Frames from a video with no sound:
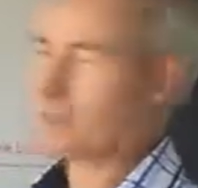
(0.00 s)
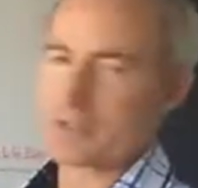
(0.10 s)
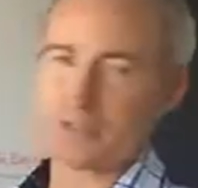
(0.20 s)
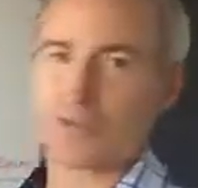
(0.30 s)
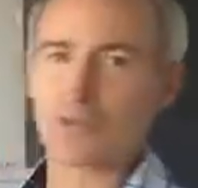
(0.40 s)

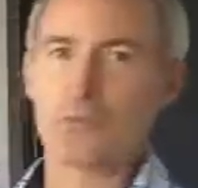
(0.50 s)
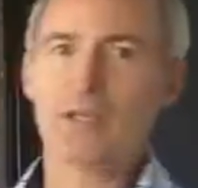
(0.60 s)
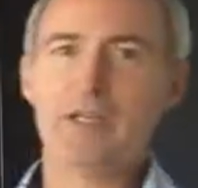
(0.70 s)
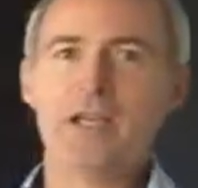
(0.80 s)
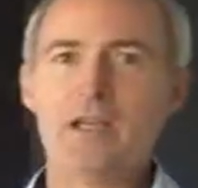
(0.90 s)
comes to social
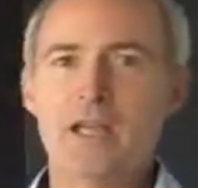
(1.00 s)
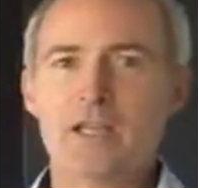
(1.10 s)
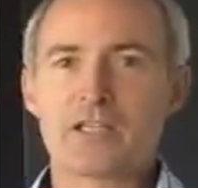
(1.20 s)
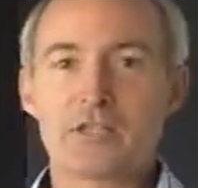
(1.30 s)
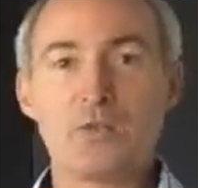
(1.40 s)
media,
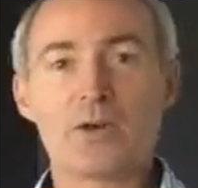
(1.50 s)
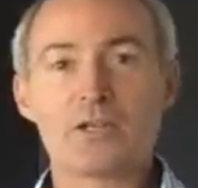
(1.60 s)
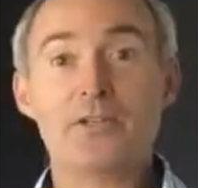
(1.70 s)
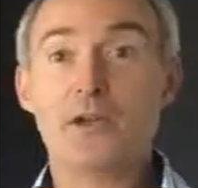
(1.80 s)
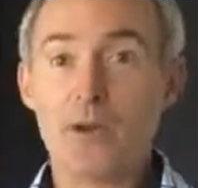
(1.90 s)
because you
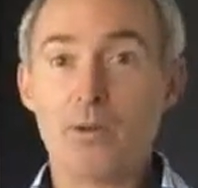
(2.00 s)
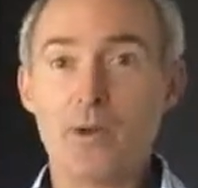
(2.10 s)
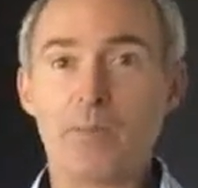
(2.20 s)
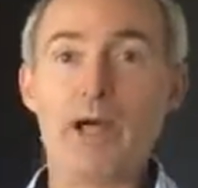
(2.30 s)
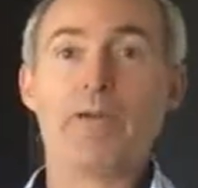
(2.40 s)
want to know
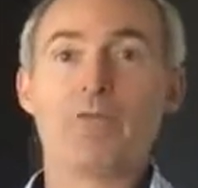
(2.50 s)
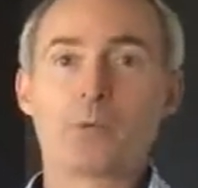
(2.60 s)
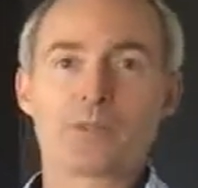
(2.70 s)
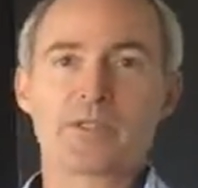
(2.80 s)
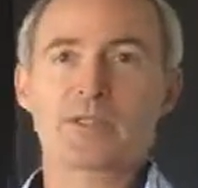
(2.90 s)
what
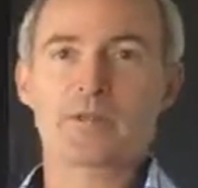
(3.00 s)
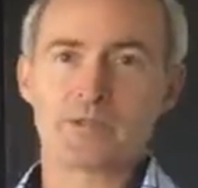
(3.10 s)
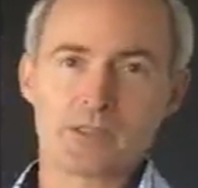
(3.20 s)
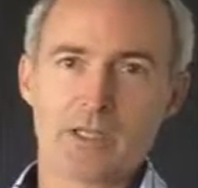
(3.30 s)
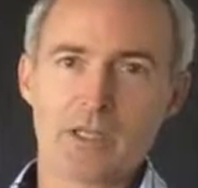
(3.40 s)
platforms they
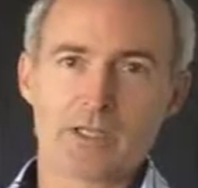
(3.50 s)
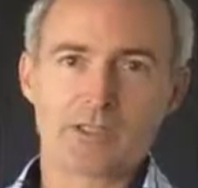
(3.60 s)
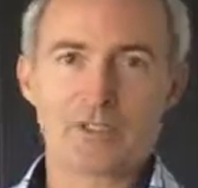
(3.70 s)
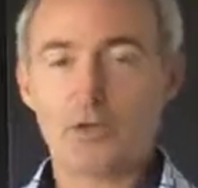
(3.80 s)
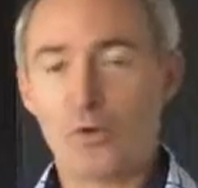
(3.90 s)
use,
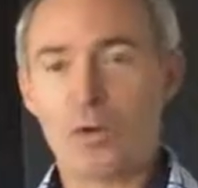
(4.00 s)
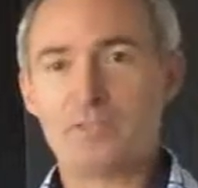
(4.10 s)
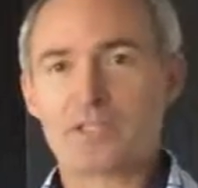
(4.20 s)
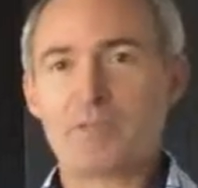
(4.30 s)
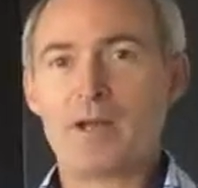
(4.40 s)
because you don't
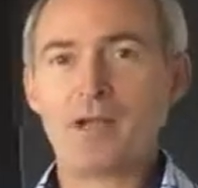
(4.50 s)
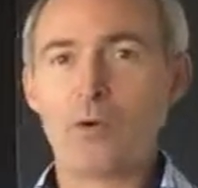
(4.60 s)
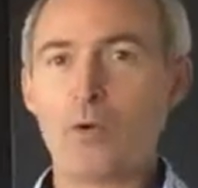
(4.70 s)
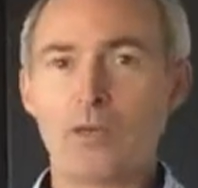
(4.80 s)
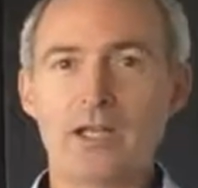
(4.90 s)
want to be spending
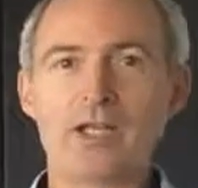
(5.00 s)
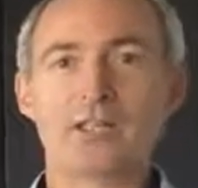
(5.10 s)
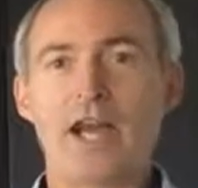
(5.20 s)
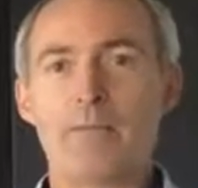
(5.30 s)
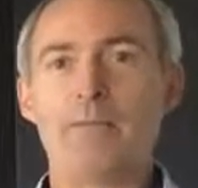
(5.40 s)
a whole lot
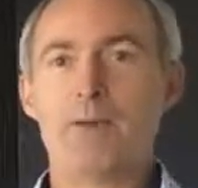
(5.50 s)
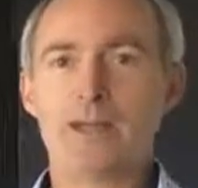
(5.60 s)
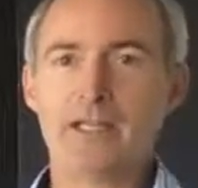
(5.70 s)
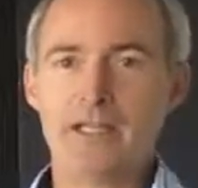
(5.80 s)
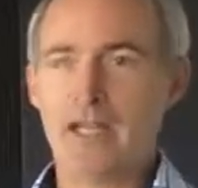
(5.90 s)
of time and
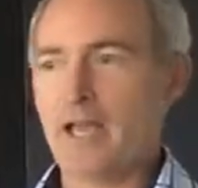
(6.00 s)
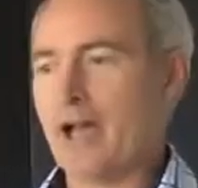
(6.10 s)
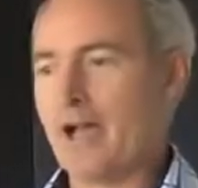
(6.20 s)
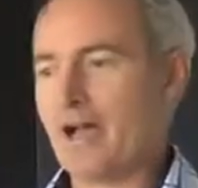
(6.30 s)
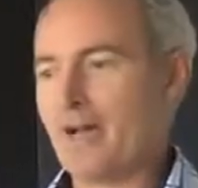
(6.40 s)
money
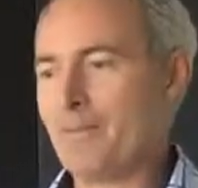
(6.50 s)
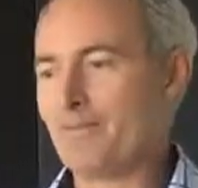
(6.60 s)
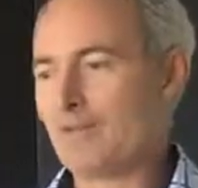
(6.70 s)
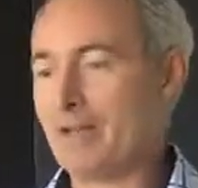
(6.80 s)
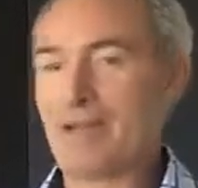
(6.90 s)

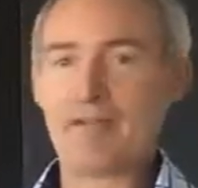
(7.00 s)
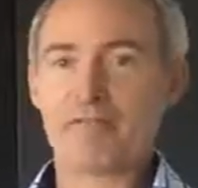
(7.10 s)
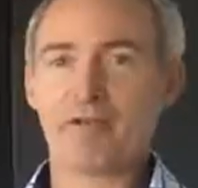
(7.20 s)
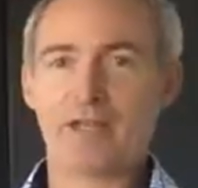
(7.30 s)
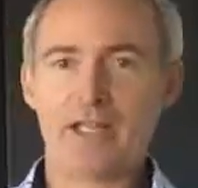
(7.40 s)
um, and
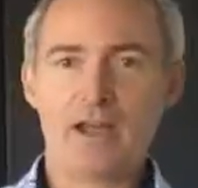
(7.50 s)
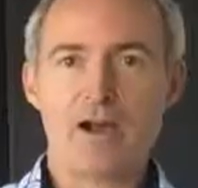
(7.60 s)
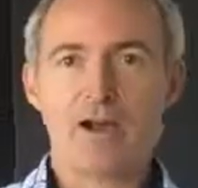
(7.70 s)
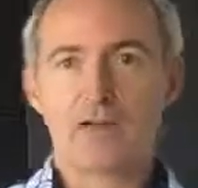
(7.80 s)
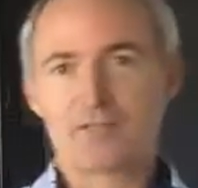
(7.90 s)
effort
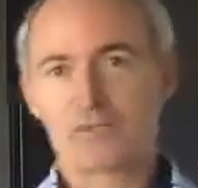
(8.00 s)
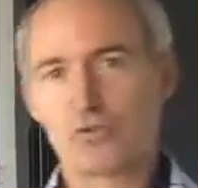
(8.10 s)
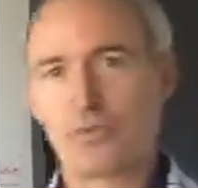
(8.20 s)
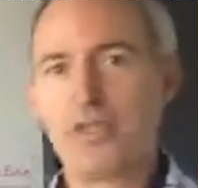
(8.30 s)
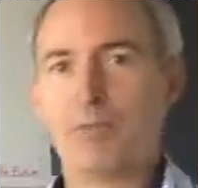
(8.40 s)
on a
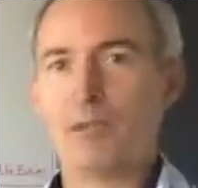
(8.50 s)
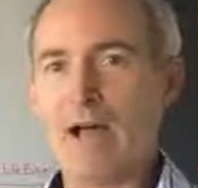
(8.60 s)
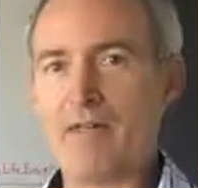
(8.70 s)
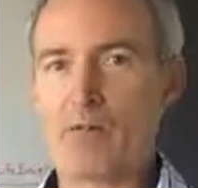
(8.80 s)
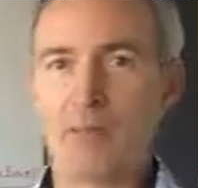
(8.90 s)
social media
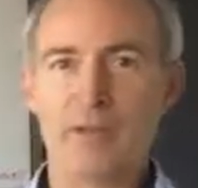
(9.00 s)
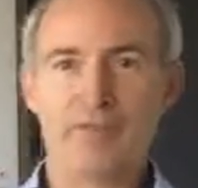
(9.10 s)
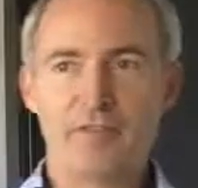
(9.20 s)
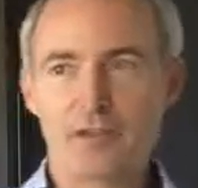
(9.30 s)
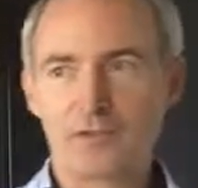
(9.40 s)
platform
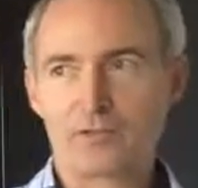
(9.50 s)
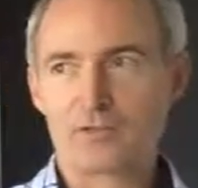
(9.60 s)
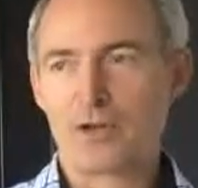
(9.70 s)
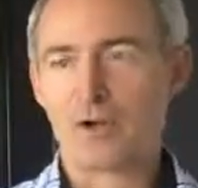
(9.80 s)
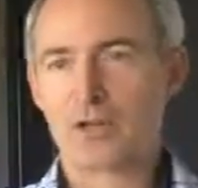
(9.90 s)
if
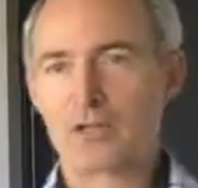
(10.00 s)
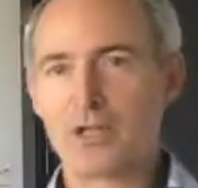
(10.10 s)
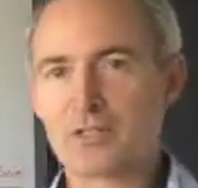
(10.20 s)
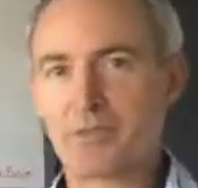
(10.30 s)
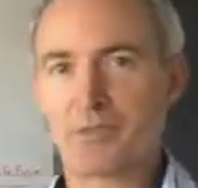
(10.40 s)
your target
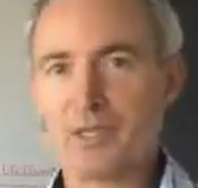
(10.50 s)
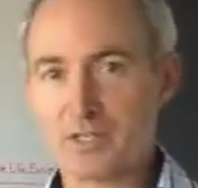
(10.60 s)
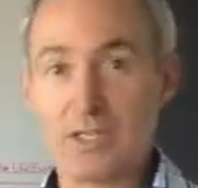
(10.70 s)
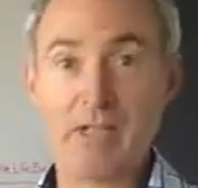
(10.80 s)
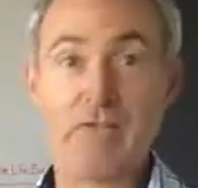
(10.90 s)
customer
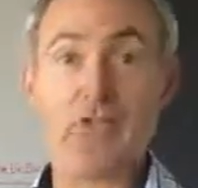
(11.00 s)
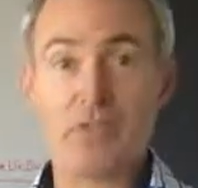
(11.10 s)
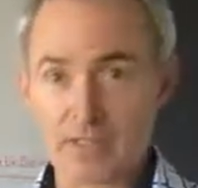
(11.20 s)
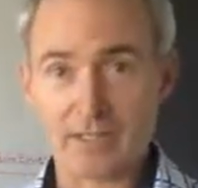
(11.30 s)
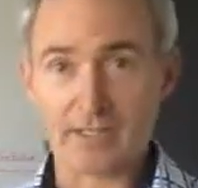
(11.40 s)
doesn't even
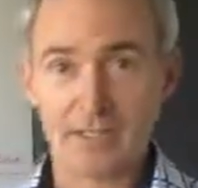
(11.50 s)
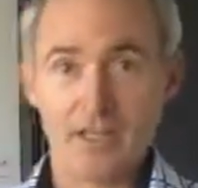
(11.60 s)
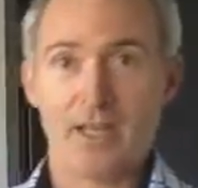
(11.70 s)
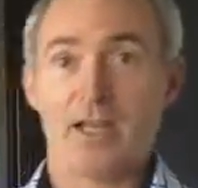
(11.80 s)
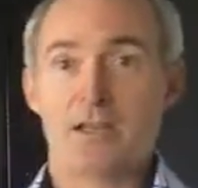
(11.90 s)
use it.
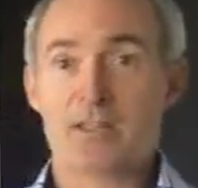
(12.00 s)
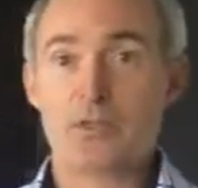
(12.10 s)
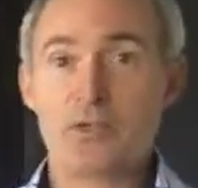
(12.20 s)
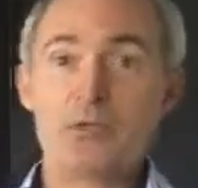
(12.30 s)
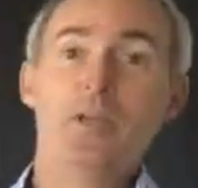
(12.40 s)

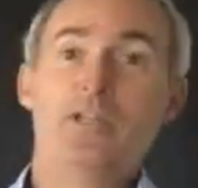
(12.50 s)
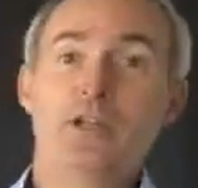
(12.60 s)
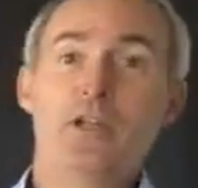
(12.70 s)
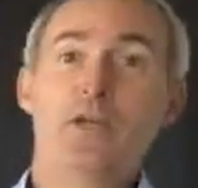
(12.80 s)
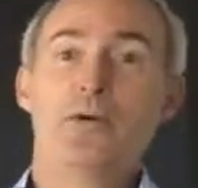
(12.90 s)
So you need
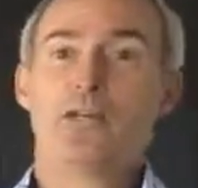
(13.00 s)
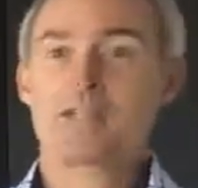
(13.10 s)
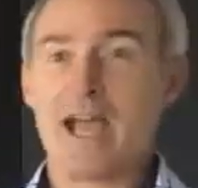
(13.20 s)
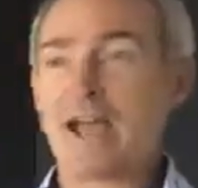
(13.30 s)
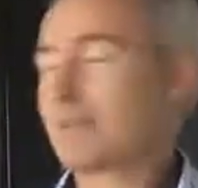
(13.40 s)
to know
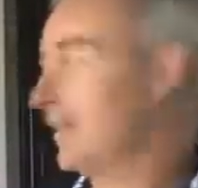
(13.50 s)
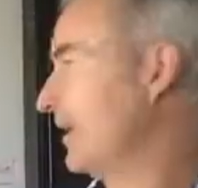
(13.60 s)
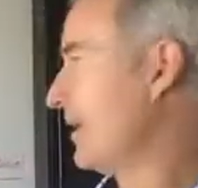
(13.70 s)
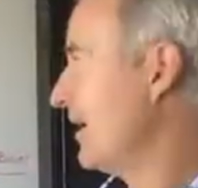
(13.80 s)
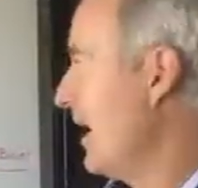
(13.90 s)

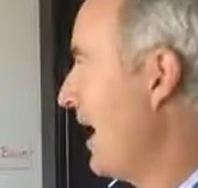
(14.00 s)
exactly